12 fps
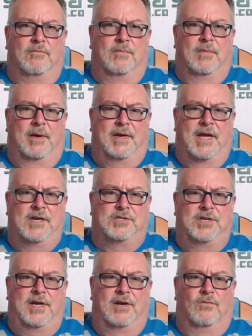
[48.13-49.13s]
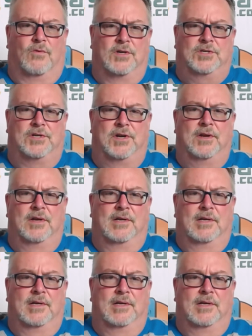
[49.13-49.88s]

by KC, and Washington